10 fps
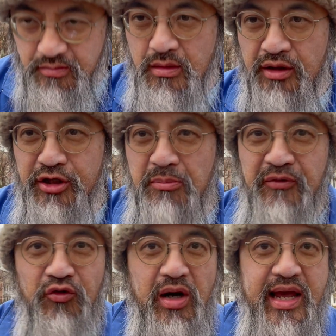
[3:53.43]

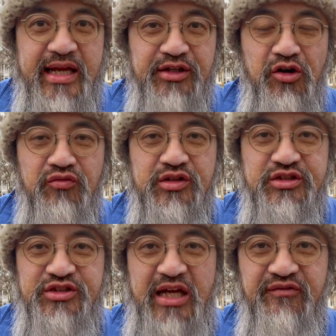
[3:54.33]
Before I headed over
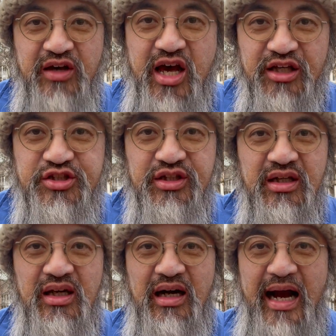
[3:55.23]
to St. Veg,
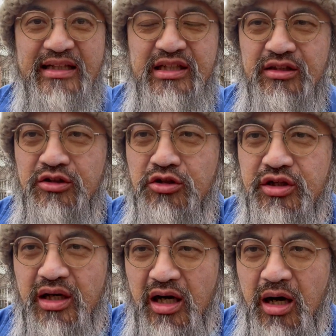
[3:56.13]
I did
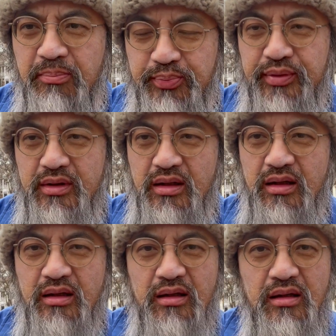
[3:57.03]
look up
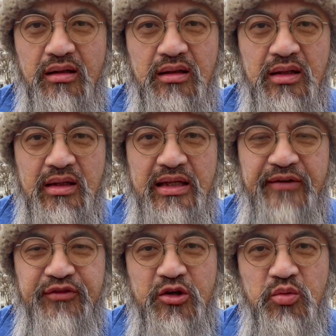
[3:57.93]

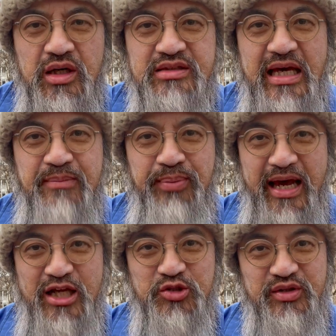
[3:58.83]
if there was a
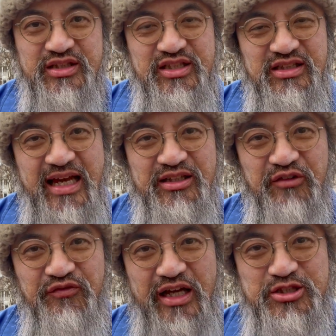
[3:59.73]
patron saint
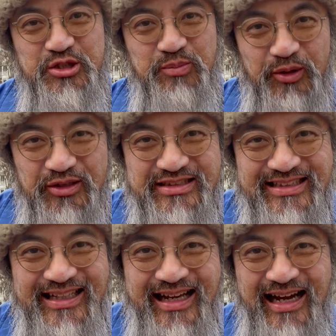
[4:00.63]
of
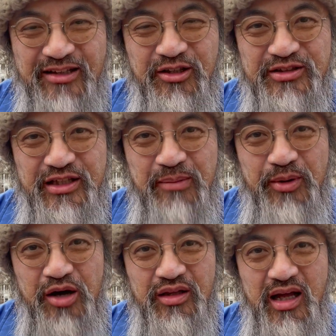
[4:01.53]
vegetables. I looked it
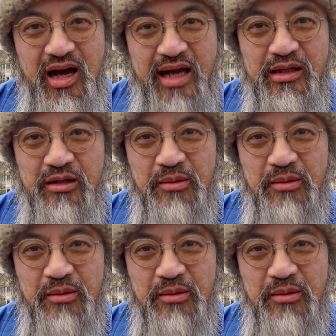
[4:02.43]
up online, and